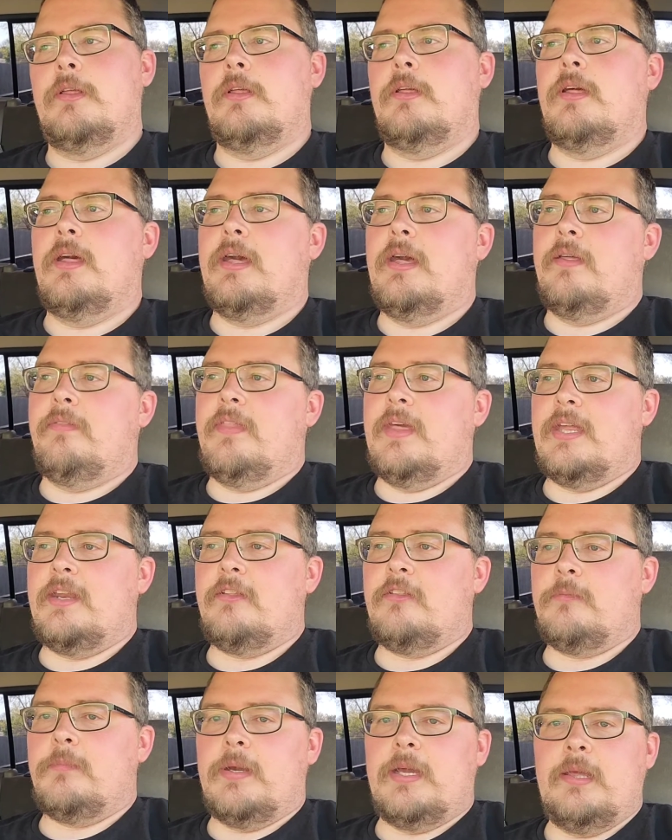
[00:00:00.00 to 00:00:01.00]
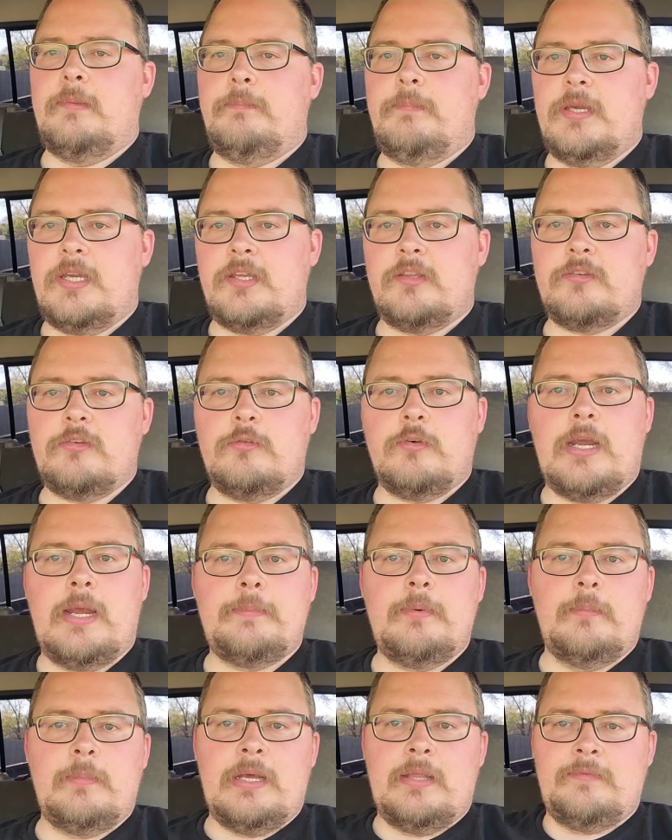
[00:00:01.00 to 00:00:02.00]
that is my biggest
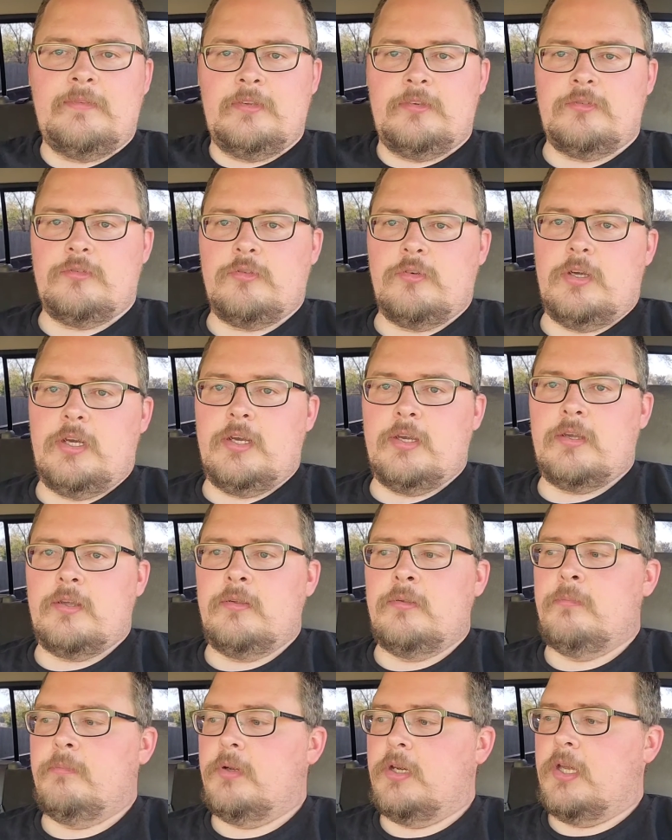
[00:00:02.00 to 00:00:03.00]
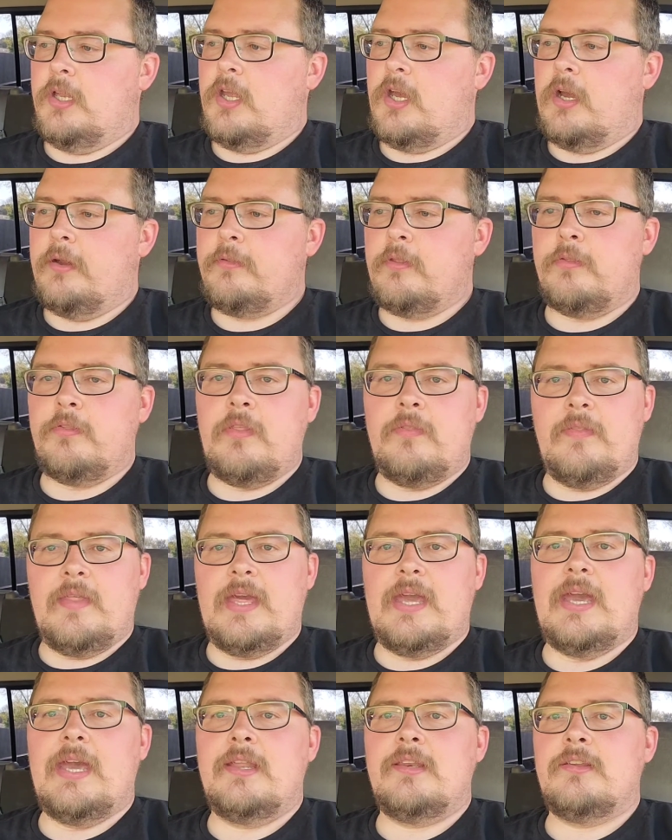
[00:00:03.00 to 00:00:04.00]
gripe about this truck. But other than
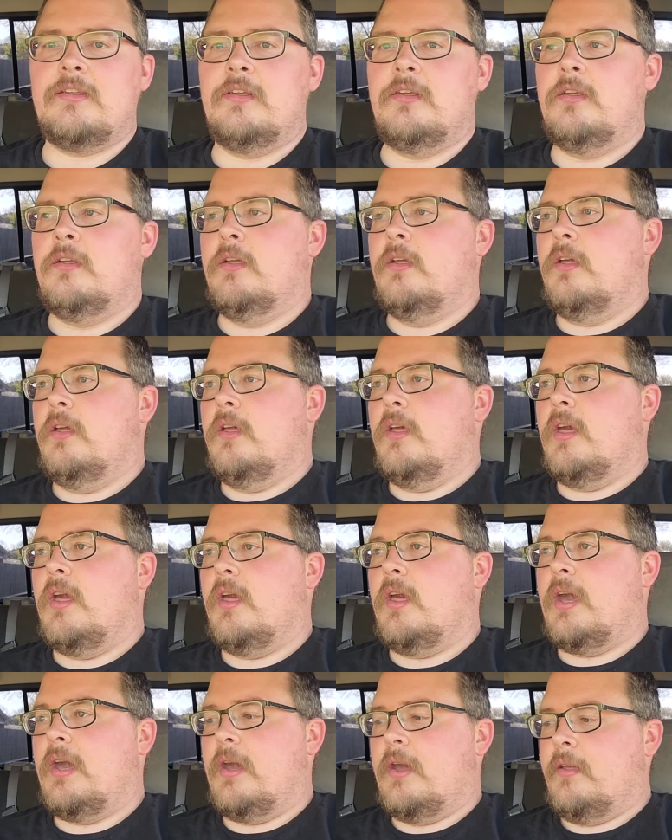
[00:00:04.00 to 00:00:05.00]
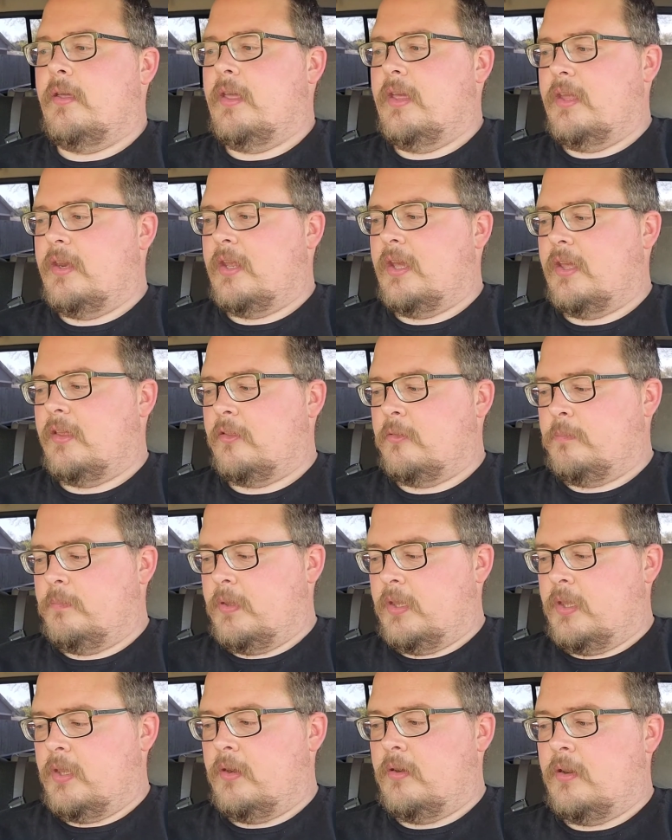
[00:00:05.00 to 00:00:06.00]
that, it has
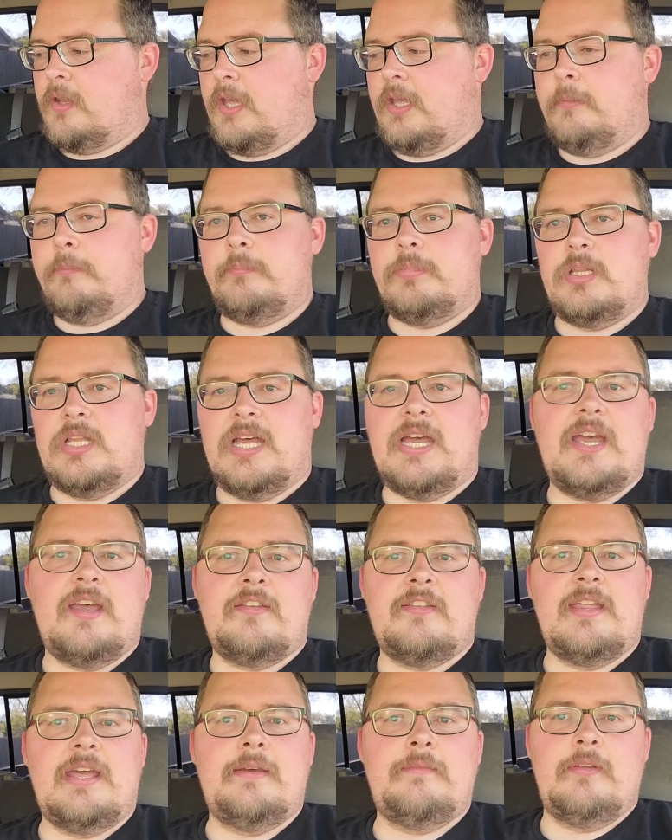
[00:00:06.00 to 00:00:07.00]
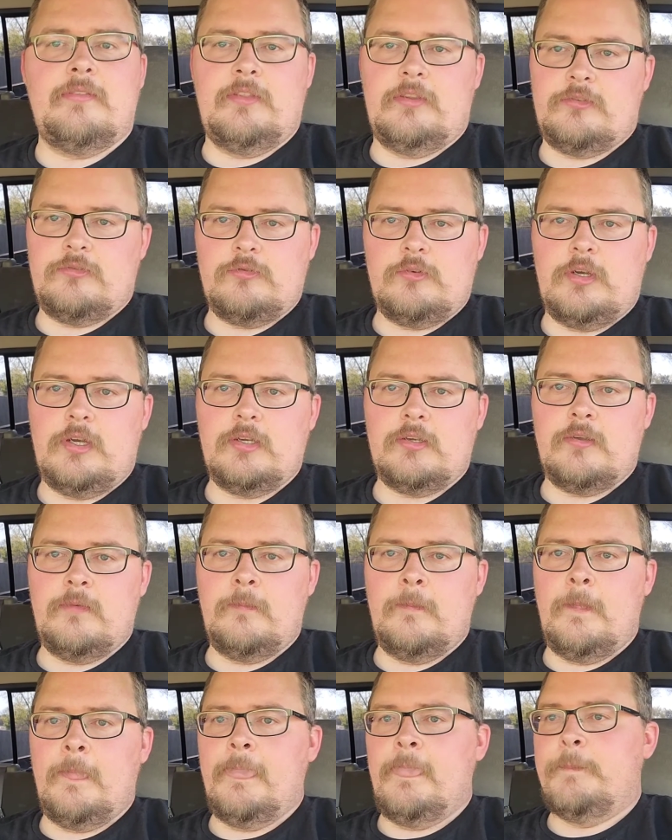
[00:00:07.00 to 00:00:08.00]
been a blast having this truck.
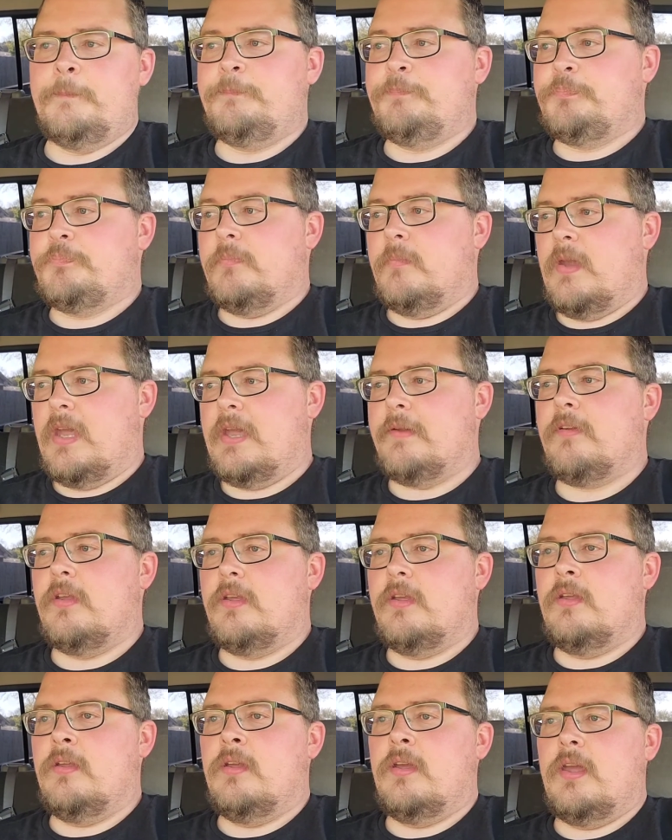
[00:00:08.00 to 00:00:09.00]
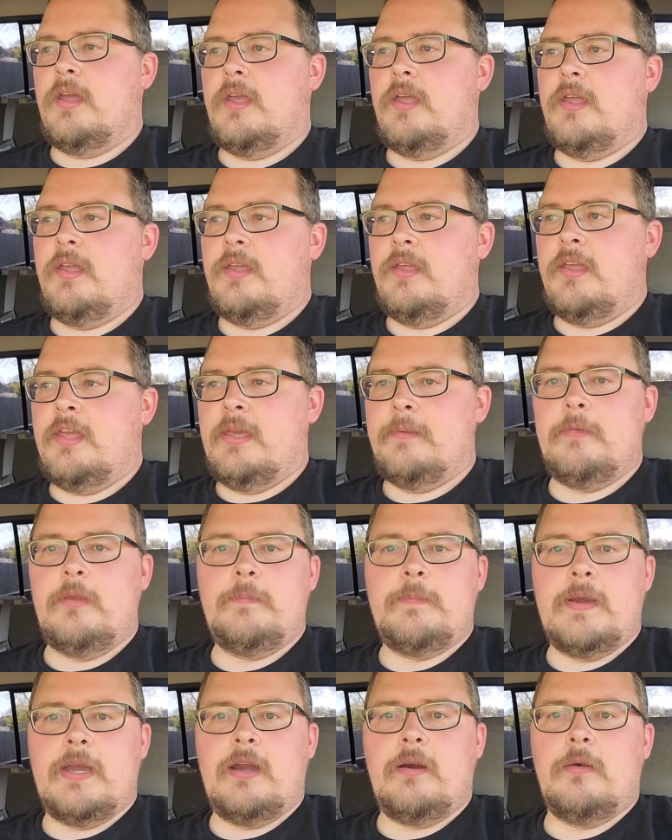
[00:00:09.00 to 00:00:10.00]
Having a Hemi
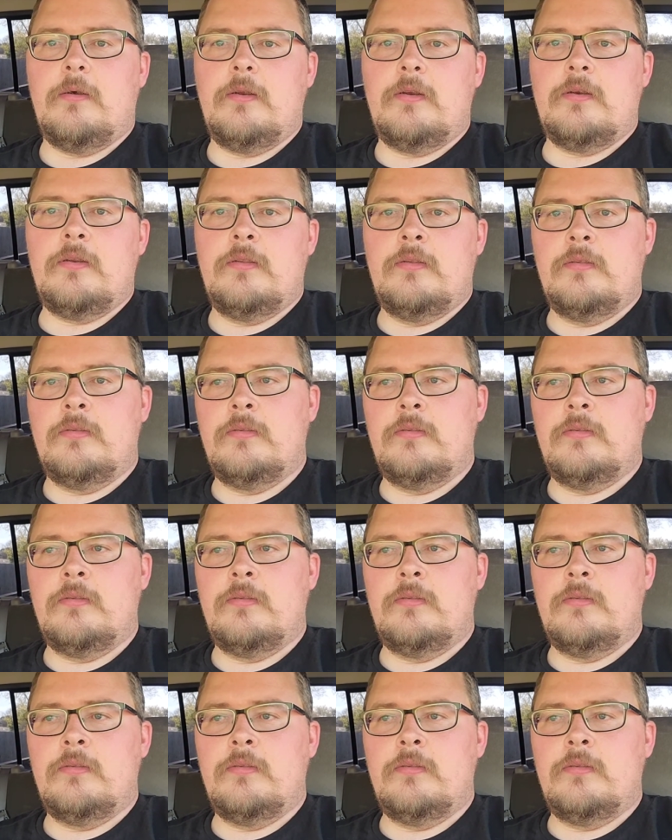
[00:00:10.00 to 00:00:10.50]
powered